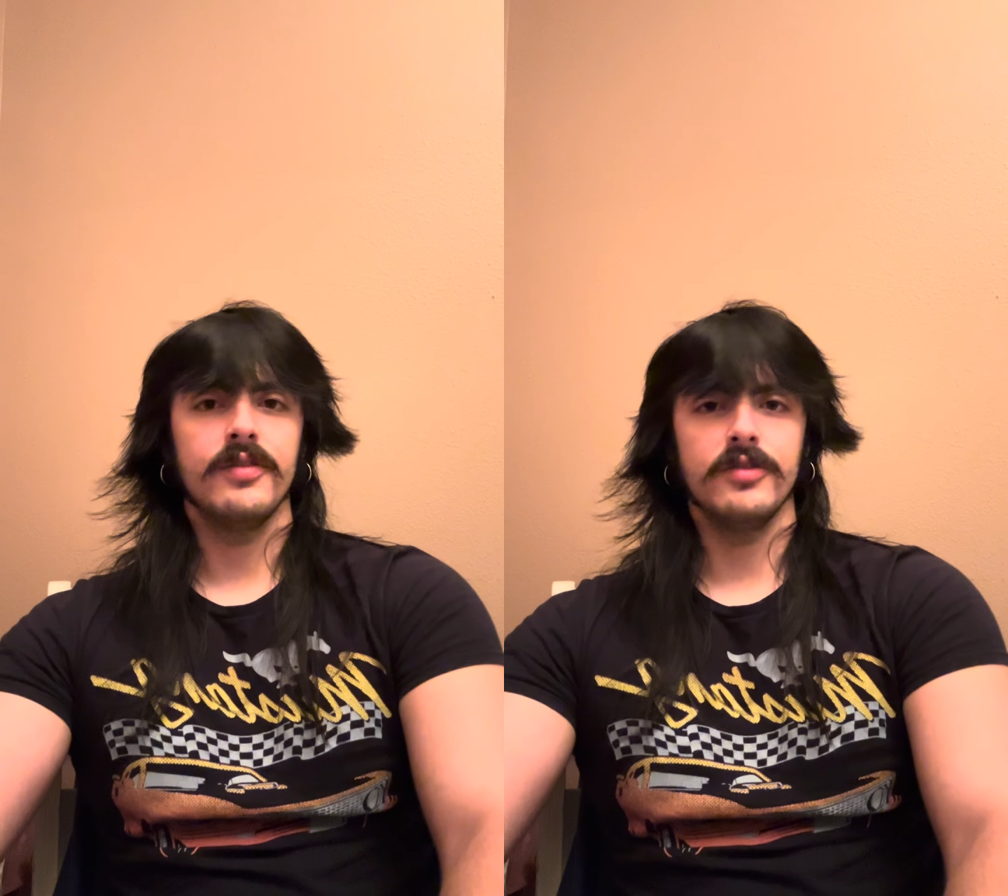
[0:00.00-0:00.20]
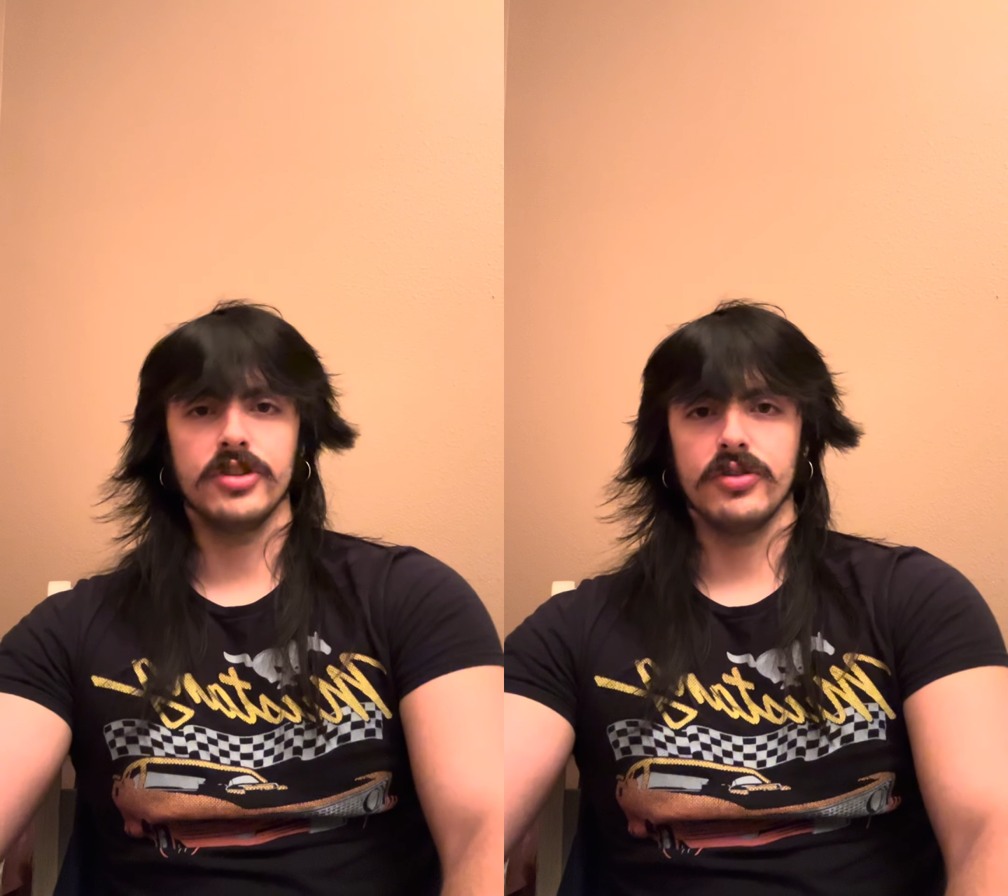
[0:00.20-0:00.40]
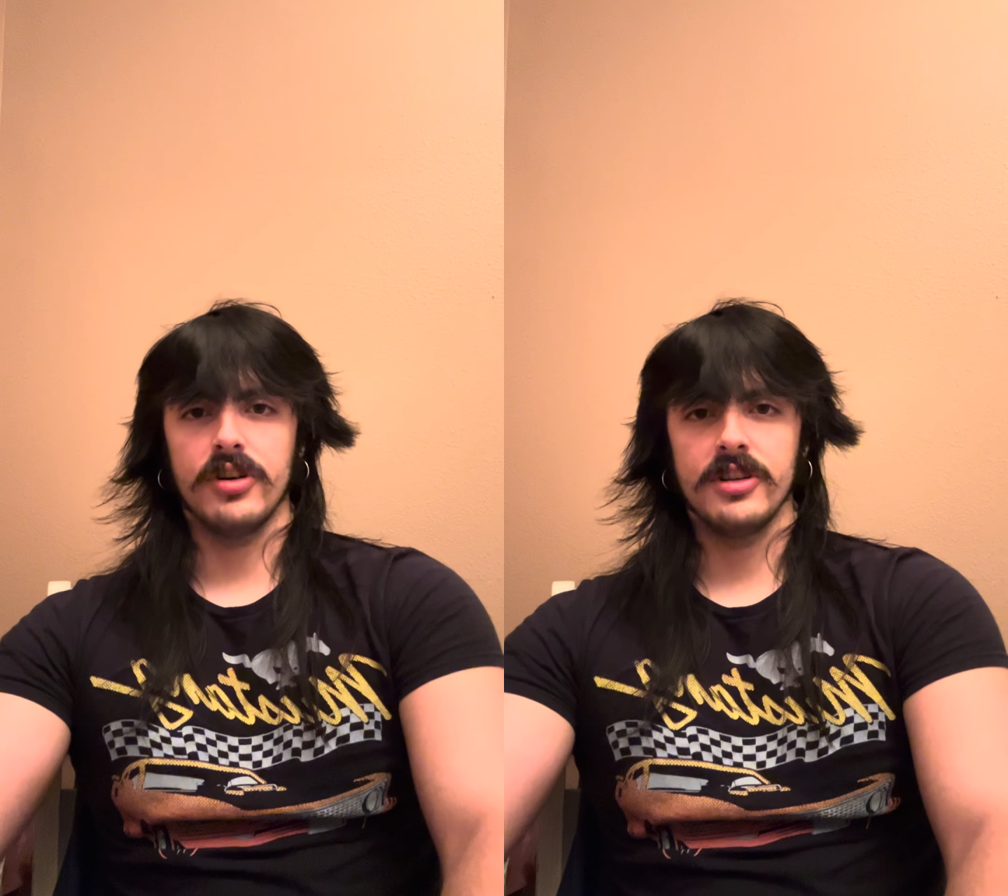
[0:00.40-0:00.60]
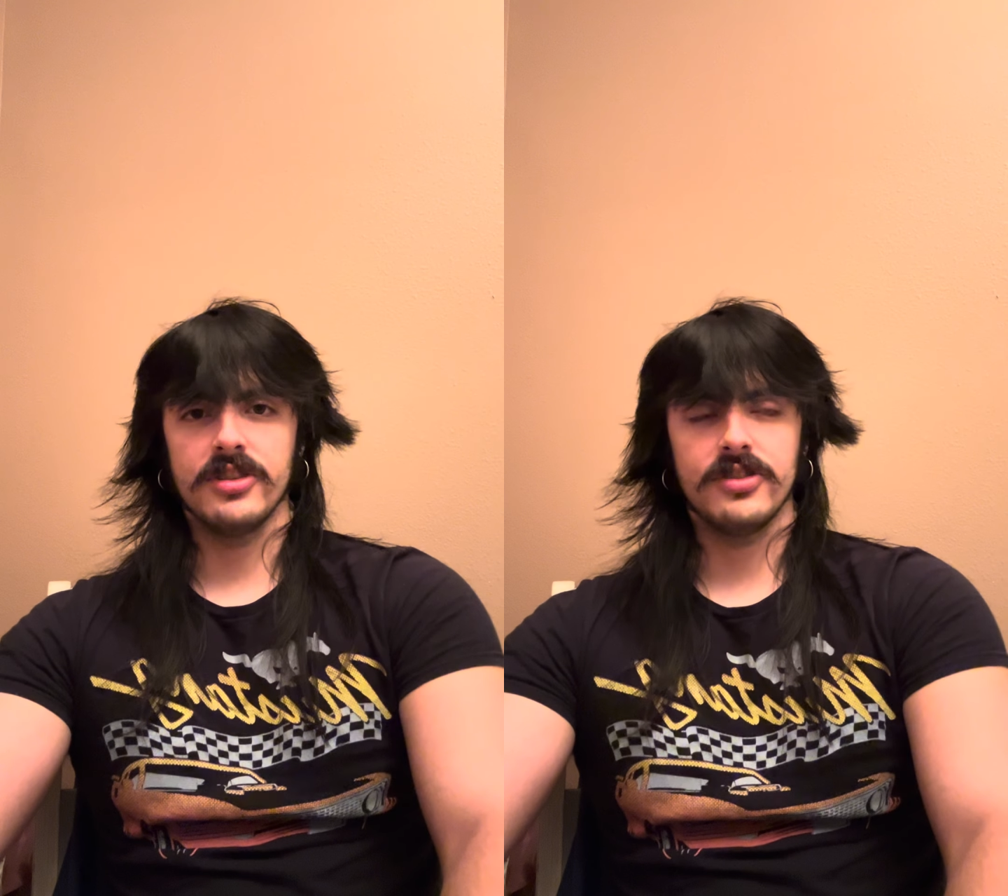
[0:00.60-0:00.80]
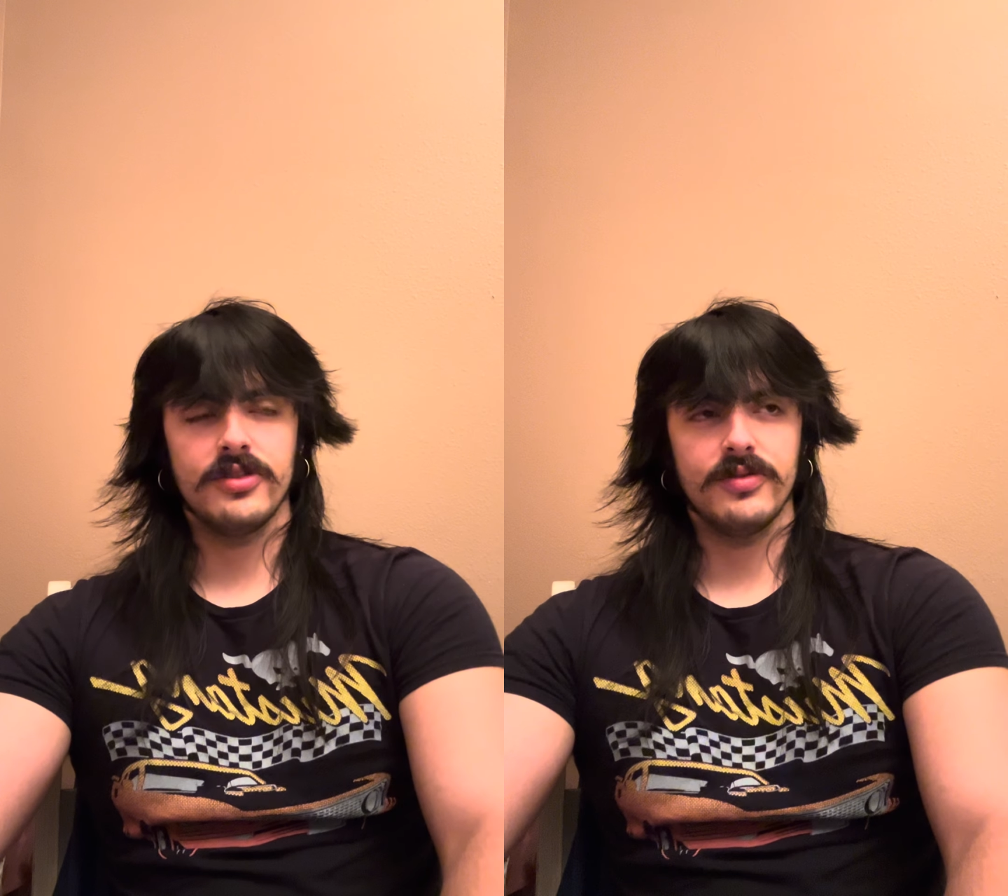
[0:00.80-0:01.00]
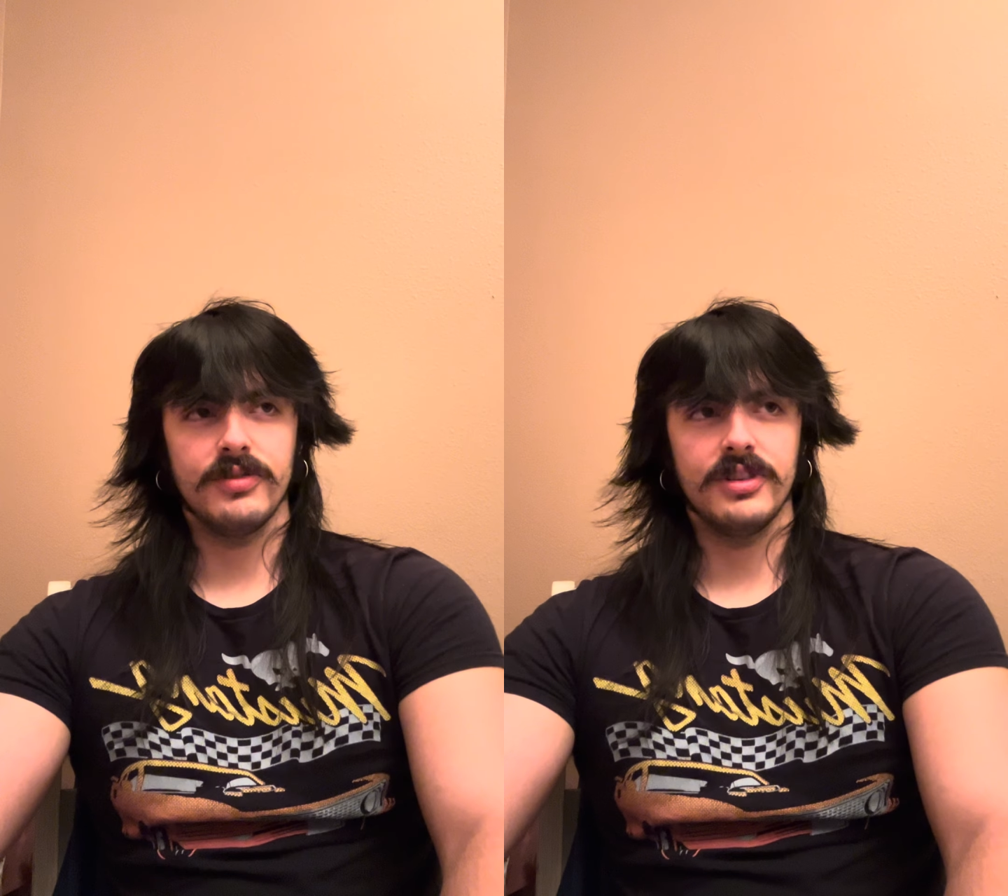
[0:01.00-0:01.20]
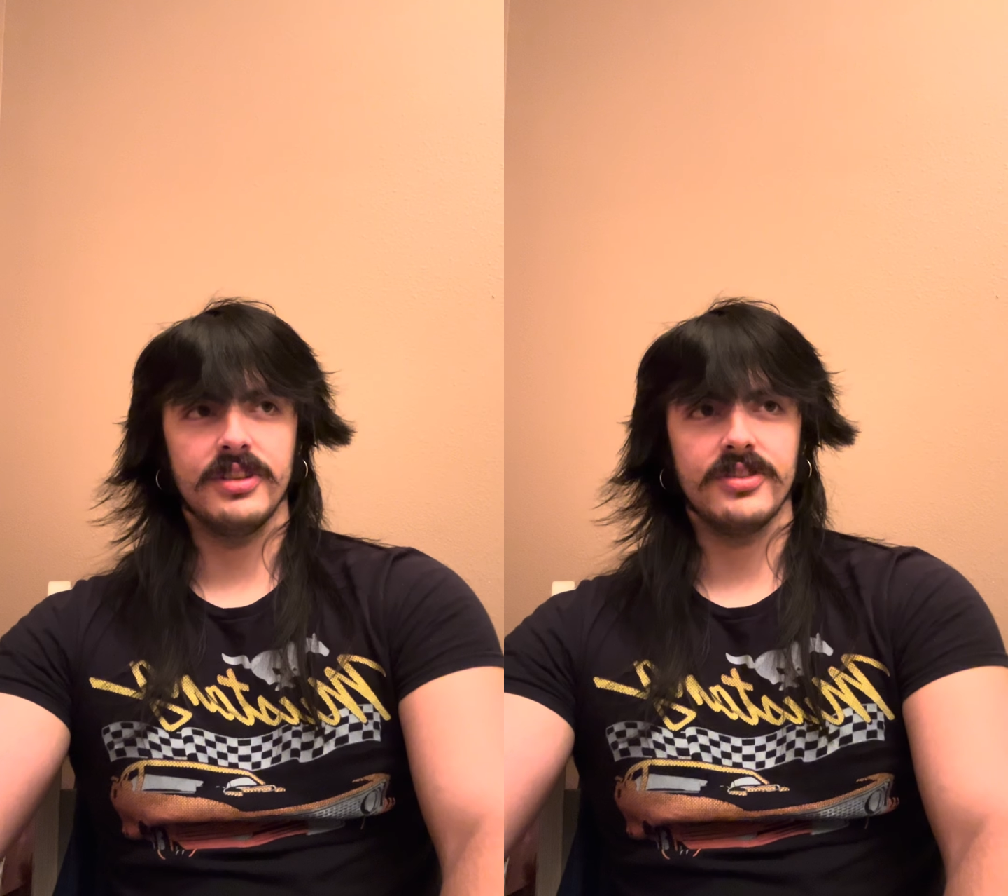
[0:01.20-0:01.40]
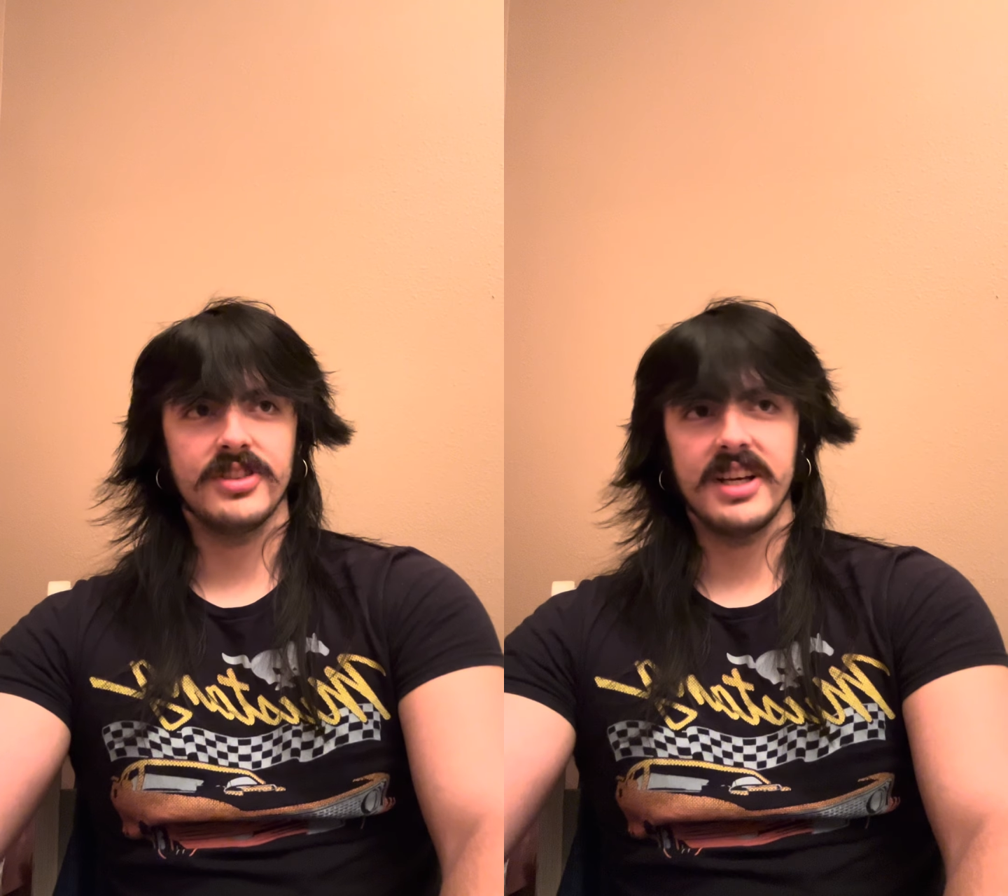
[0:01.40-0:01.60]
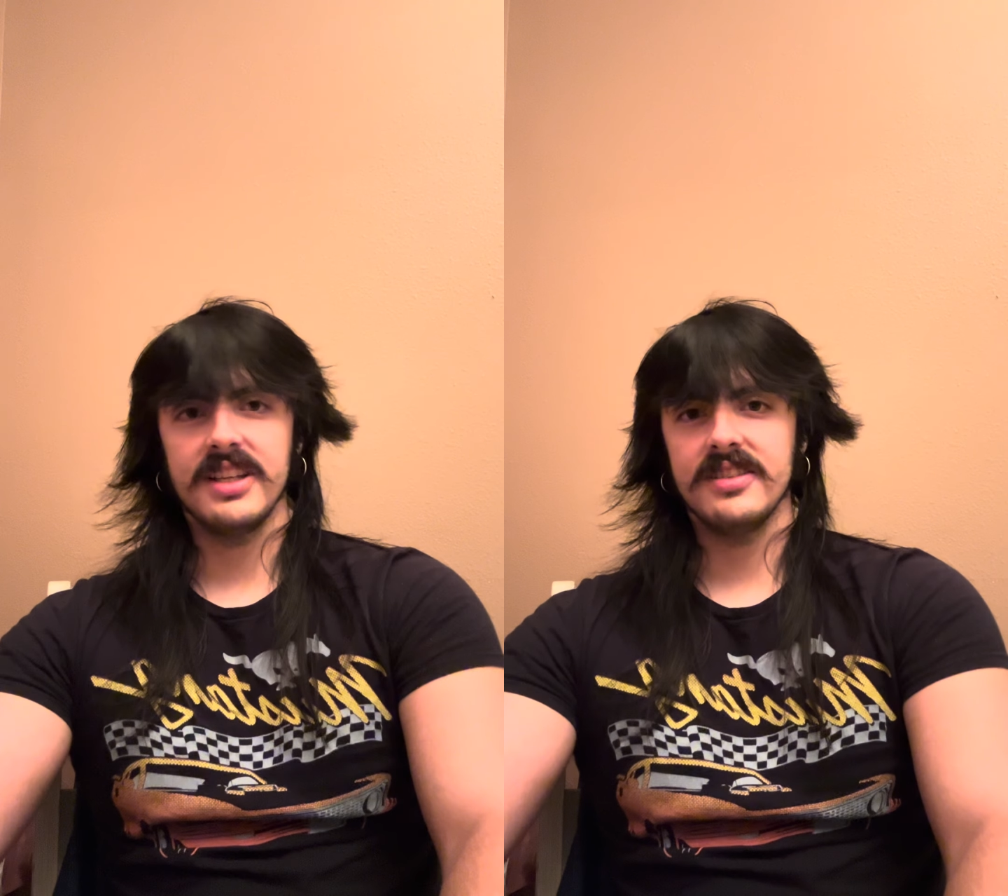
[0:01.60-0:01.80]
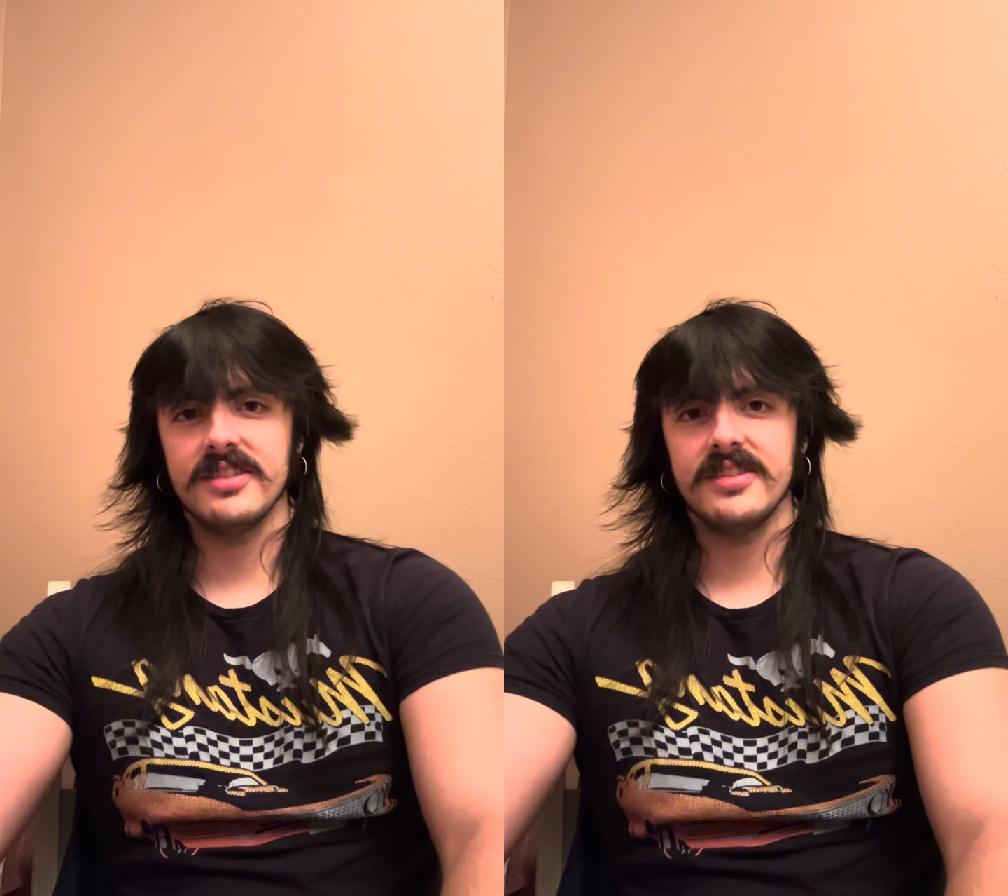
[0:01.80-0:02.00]
visual arts with
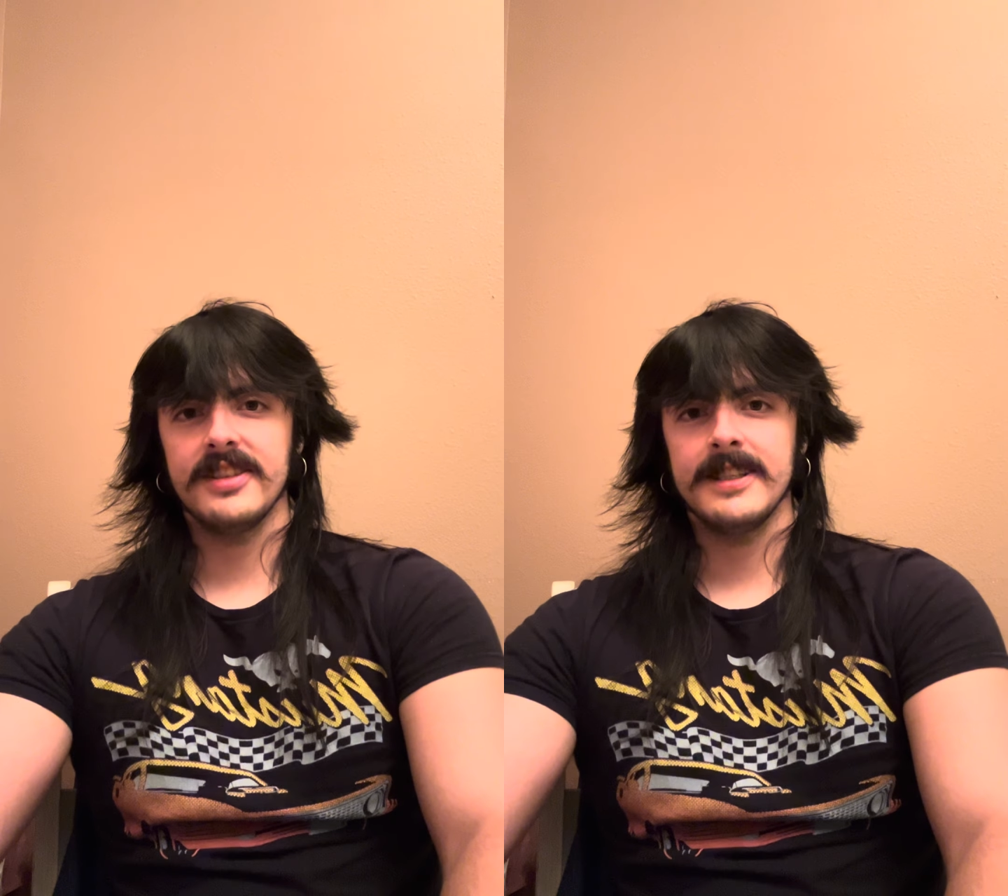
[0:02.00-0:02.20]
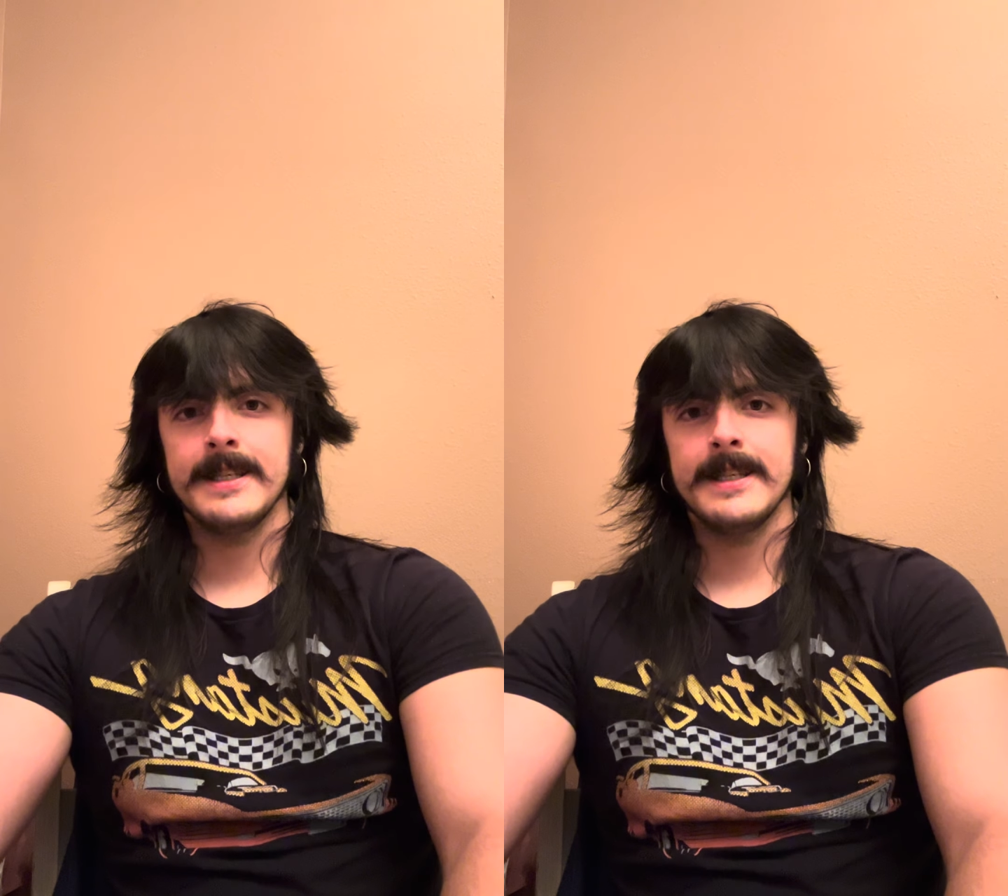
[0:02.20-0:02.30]
science,